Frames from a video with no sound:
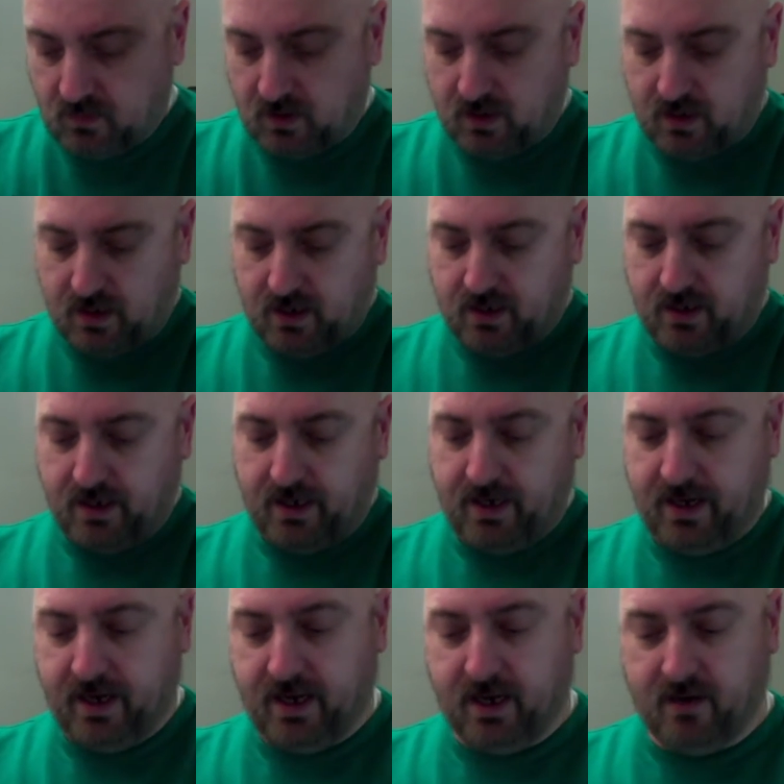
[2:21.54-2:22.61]
and I
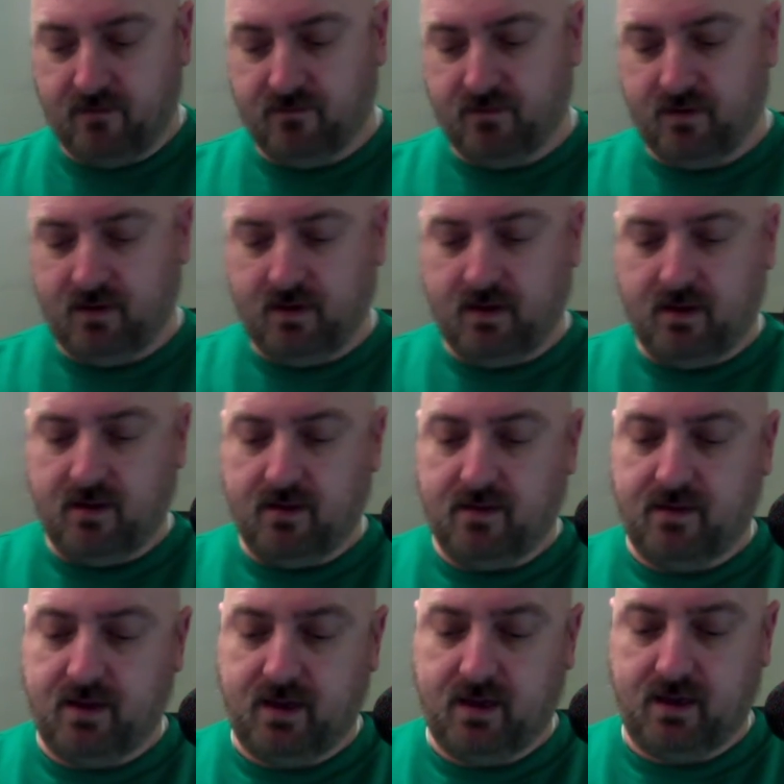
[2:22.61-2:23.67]
have
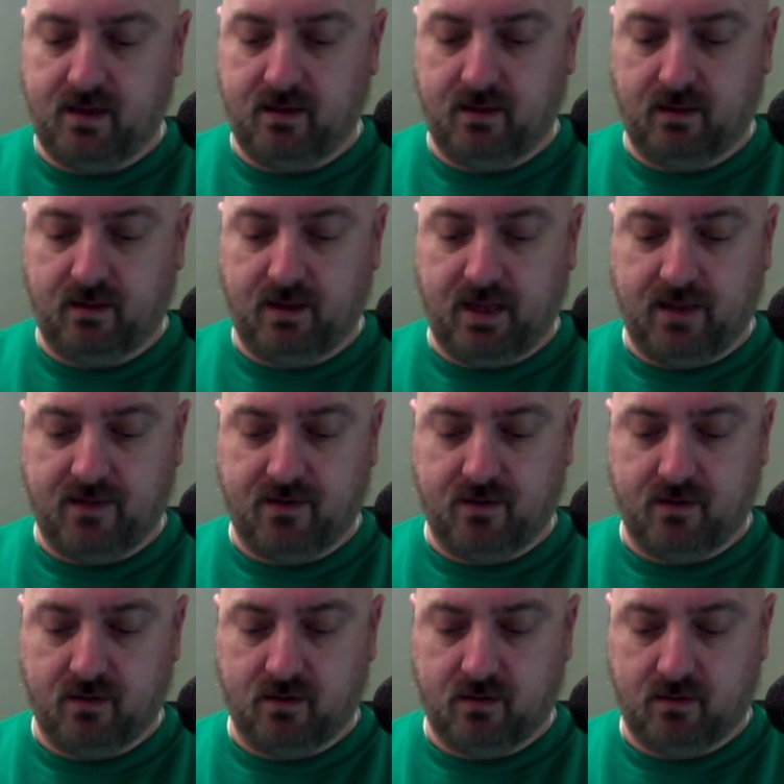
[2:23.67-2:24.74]
the
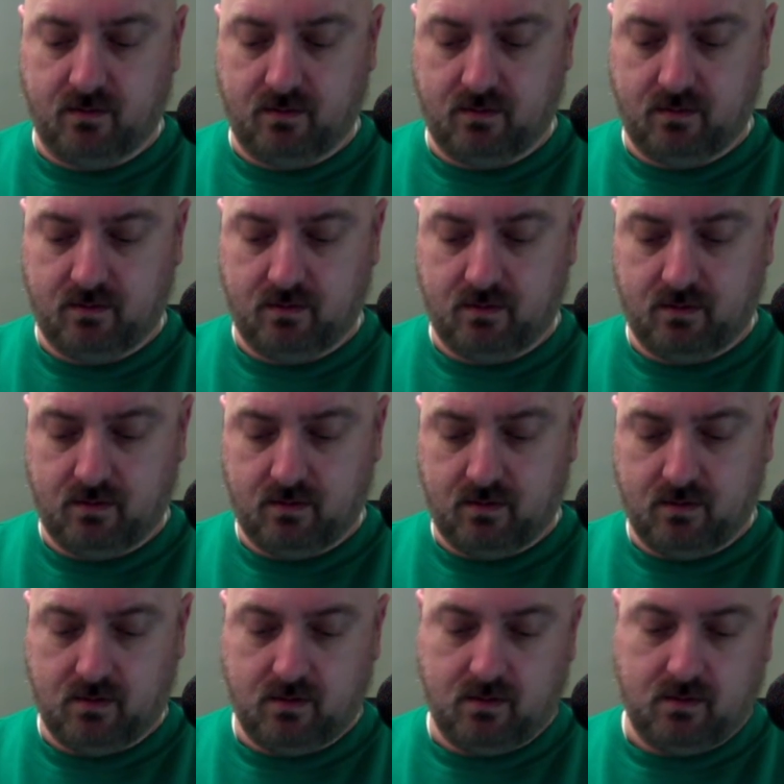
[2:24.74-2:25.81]
leather
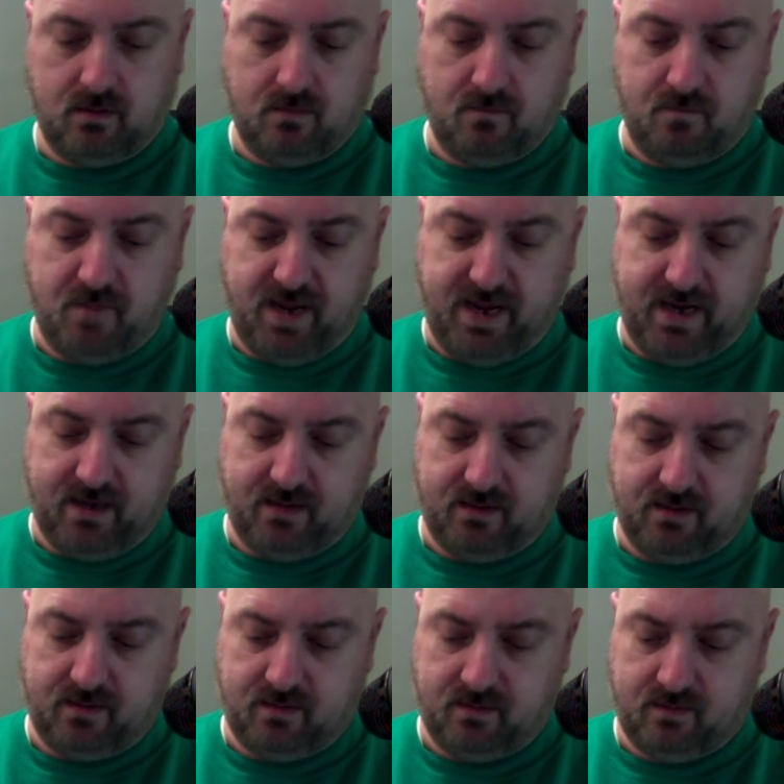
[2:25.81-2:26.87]
band.
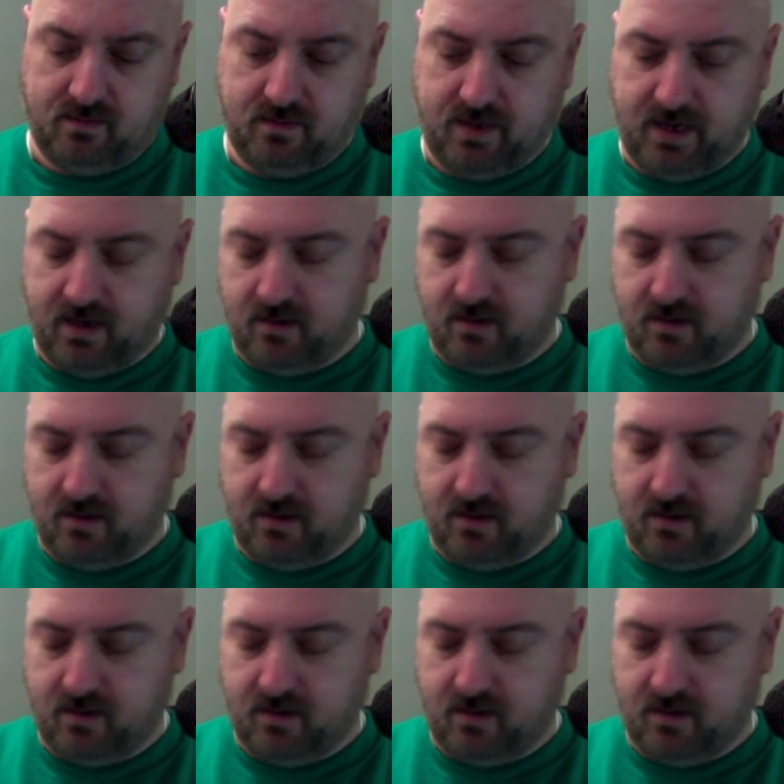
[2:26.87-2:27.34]
Now,